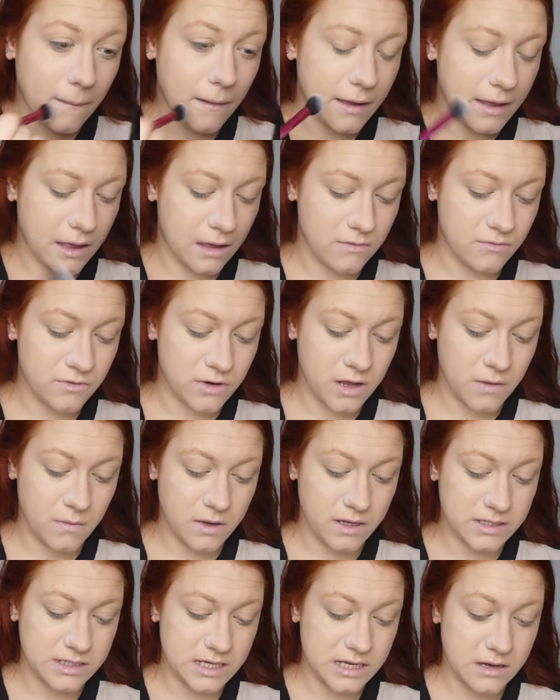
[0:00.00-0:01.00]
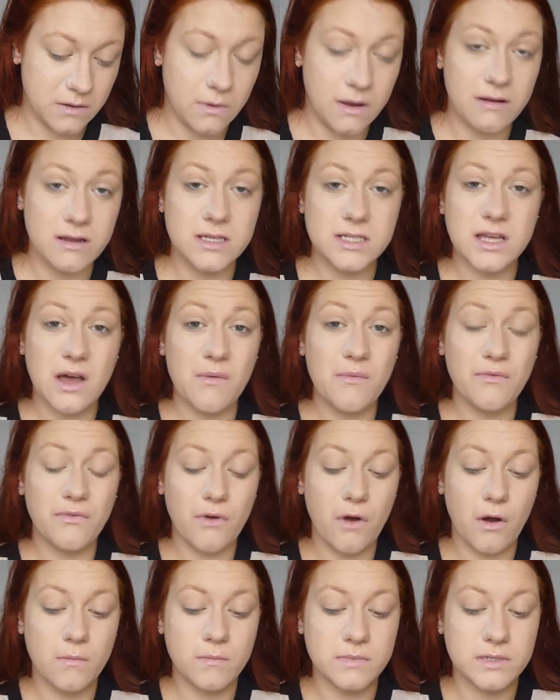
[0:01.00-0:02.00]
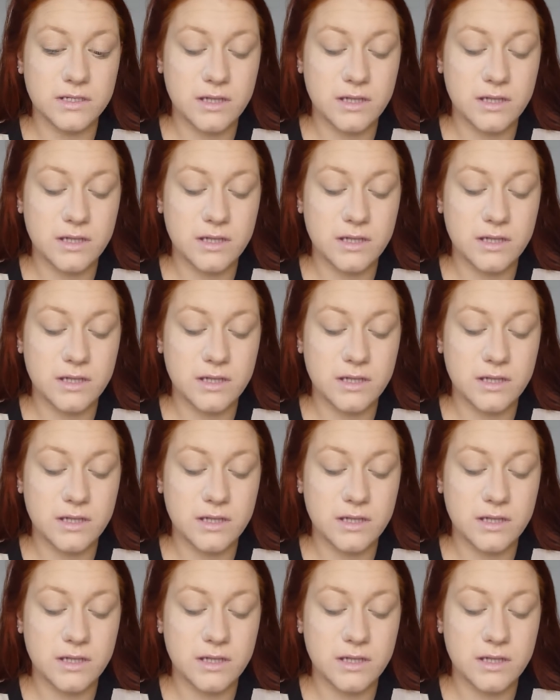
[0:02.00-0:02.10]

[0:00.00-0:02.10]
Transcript: I have no idea where it's come from.